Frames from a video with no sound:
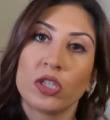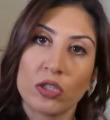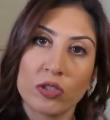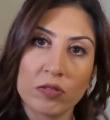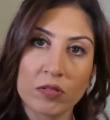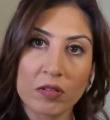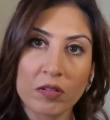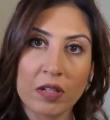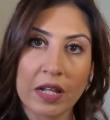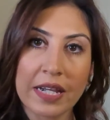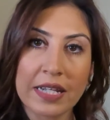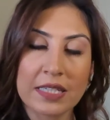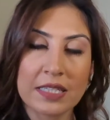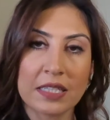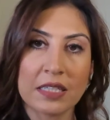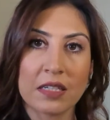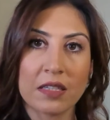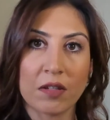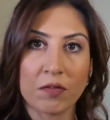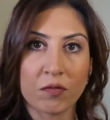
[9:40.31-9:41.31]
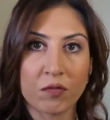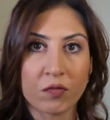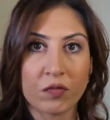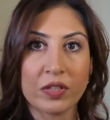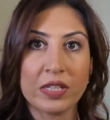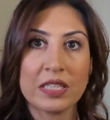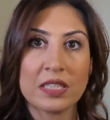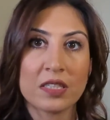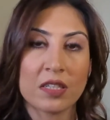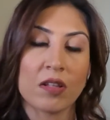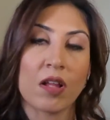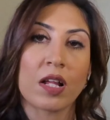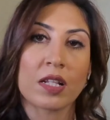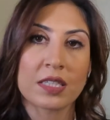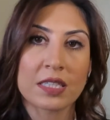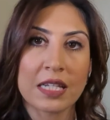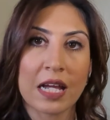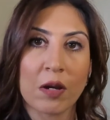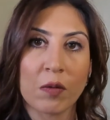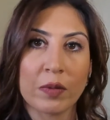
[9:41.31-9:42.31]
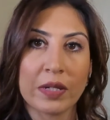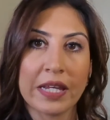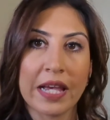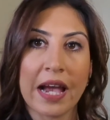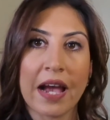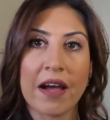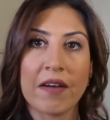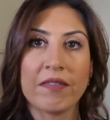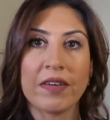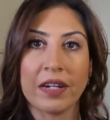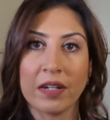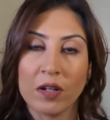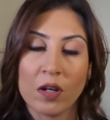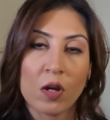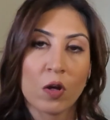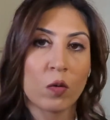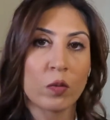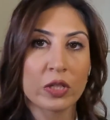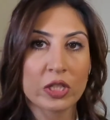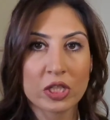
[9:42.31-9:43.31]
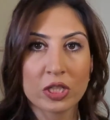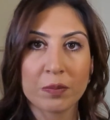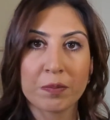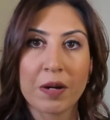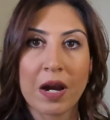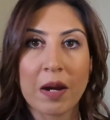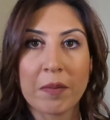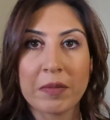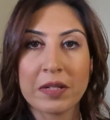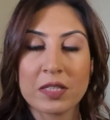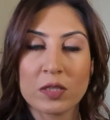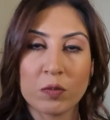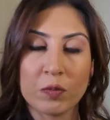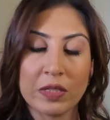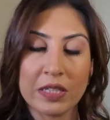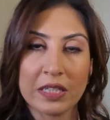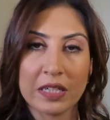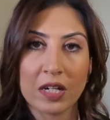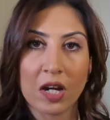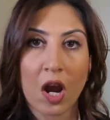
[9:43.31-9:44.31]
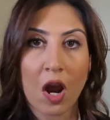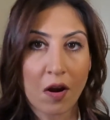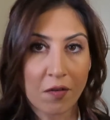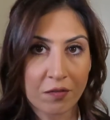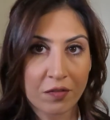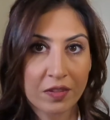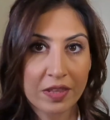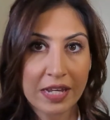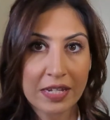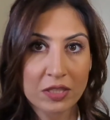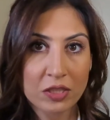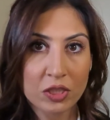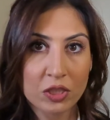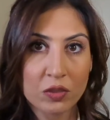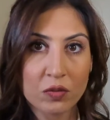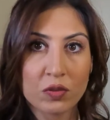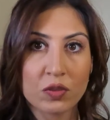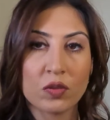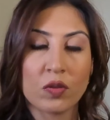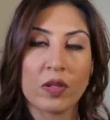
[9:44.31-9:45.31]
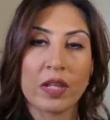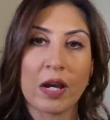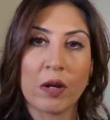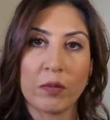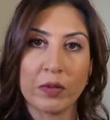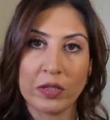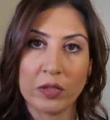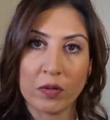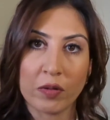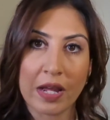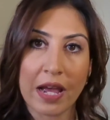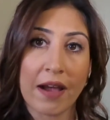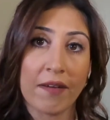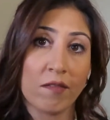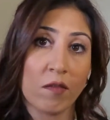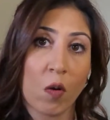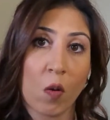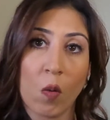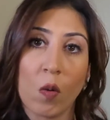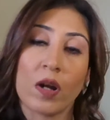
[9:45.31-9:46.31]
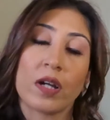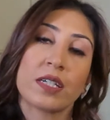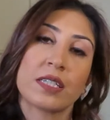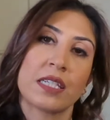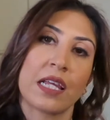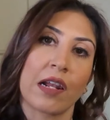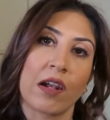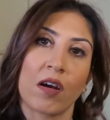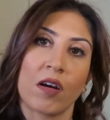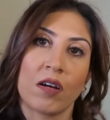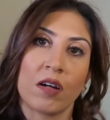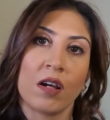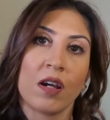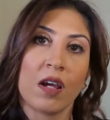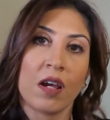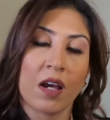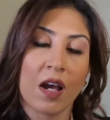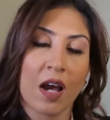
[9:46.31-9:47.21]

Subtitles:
utilize the free slots that we have and which departments we could offer that to, so that we don't have ORs that are